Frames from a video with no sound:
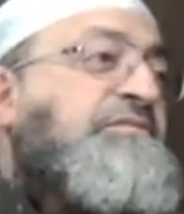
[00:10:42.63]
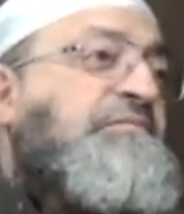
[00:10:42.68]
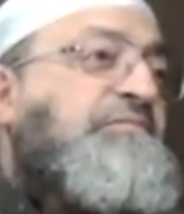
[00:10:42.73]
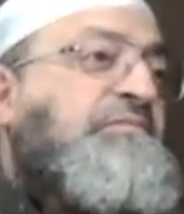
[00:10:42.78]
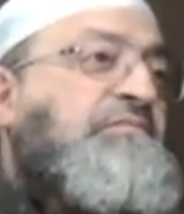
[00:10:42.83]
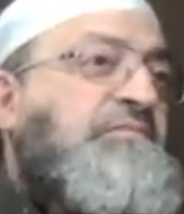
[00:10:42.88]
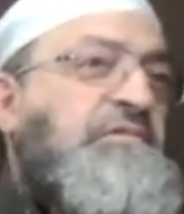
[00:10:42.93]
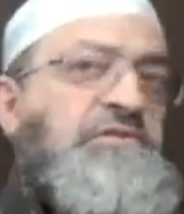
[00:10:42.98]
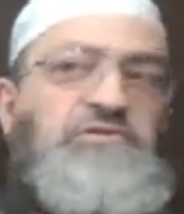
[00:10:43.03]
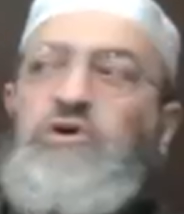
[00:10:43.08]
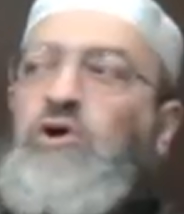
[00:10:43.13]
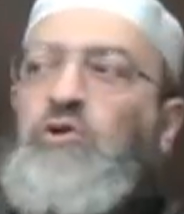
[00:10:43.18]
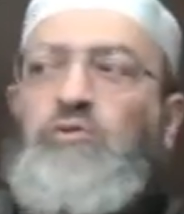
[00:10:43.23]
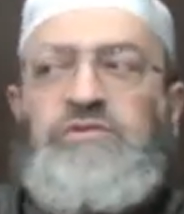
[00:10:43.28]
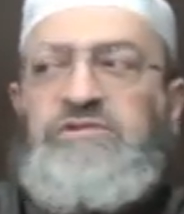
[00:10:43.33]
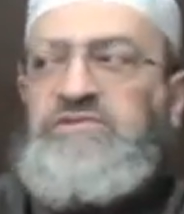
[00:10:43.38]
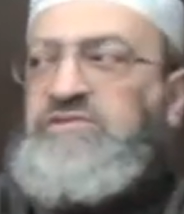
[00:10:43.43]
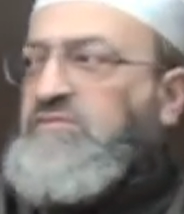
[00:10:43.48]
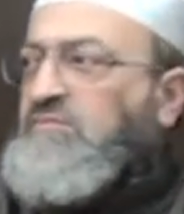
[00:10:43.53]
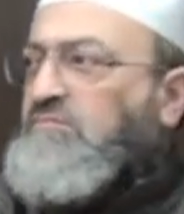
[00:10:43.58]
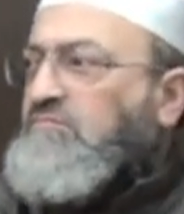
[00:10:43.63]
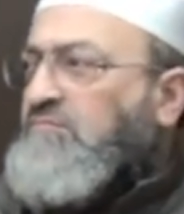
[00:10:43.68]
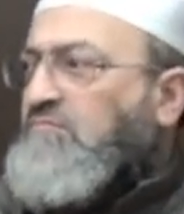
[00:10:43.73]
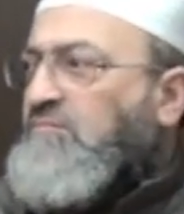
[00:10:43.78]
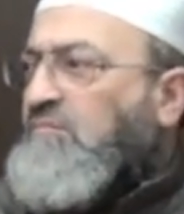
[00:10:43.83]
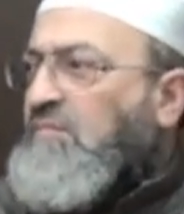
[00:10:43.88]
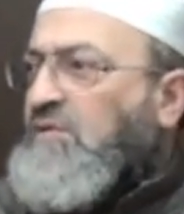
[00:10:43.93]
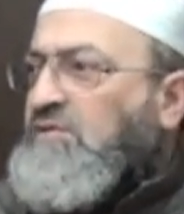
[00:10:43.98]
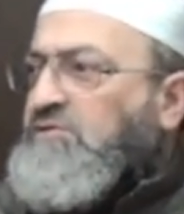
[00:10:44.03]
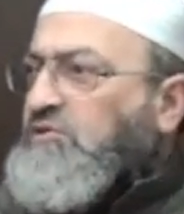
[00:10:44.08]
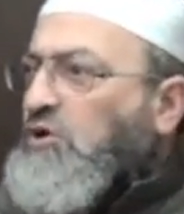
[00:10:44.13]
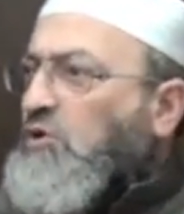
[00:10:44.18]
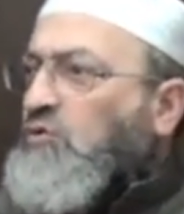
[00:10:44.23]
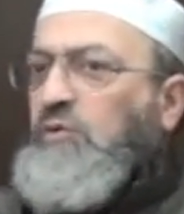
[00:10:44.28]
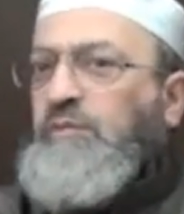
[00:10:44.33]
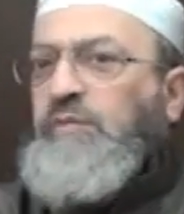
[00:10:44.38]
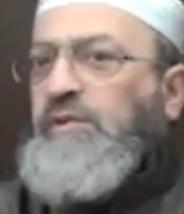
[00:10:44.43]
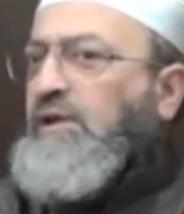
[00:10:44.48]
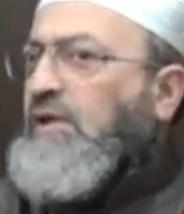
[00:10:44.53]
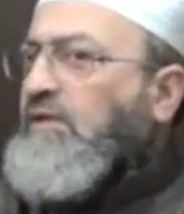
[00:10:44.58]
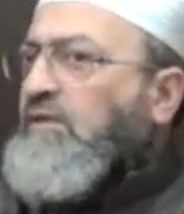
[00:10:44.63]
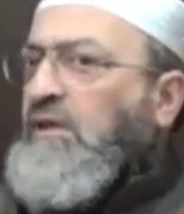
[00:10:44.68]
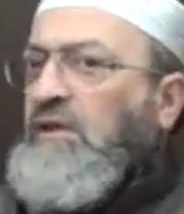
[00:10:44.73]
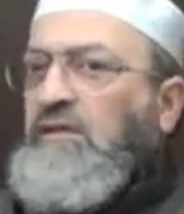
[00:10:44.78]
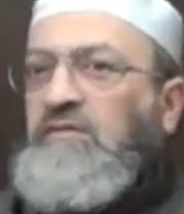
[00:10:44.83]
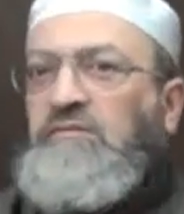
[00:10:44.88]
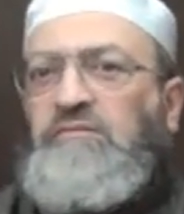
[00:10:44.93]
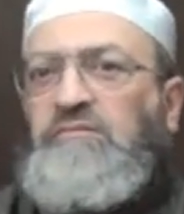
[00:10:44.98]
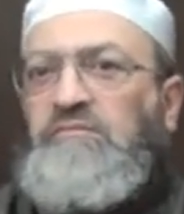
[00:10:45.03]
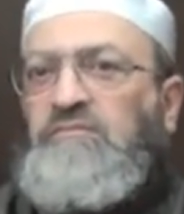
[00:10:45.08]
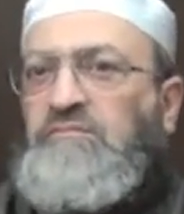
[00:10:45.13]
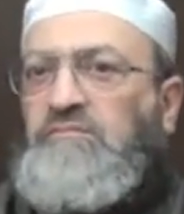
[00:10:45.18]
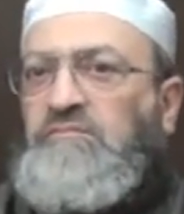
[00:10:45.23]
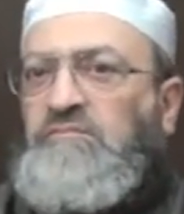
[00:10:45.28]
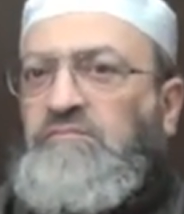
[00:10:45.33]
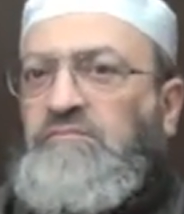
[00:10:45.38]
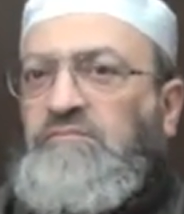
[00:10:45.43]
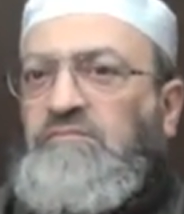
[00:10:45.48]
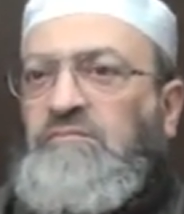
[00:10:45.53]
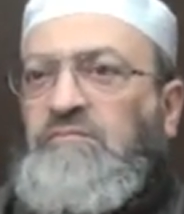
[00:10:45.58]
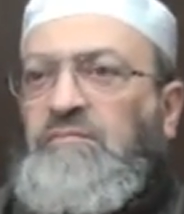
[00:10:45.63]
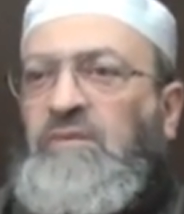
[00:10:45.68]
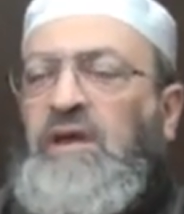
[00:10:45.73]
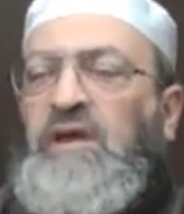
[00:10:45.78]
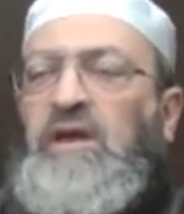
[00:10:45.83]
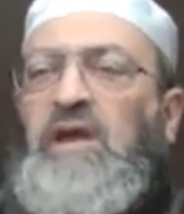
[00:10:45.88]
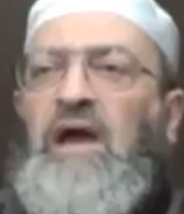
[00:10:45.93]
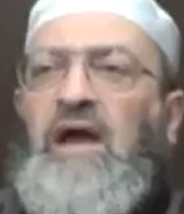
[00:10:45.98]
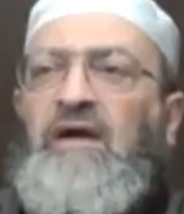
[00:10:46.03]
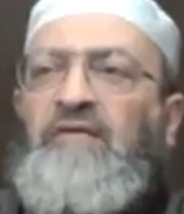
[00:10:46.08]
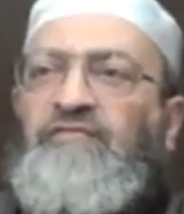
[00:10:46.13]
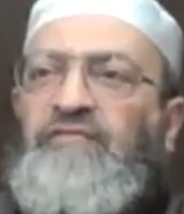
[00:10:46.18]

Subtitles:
It's always been like that.